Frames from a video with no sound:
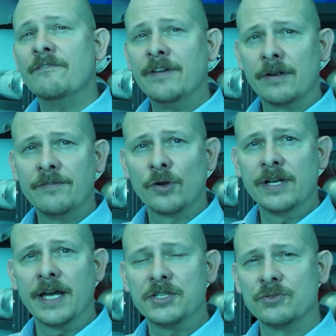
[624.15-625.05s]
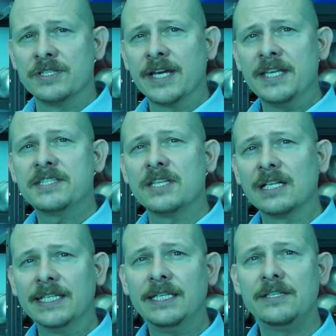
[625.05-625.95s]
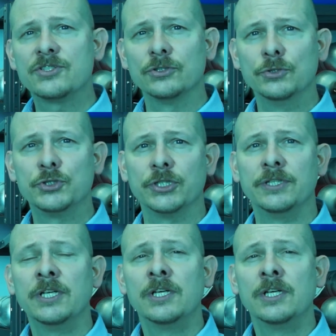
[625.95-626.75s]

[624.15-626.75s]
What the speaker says: Very, very nice. So it's a nice, clean solution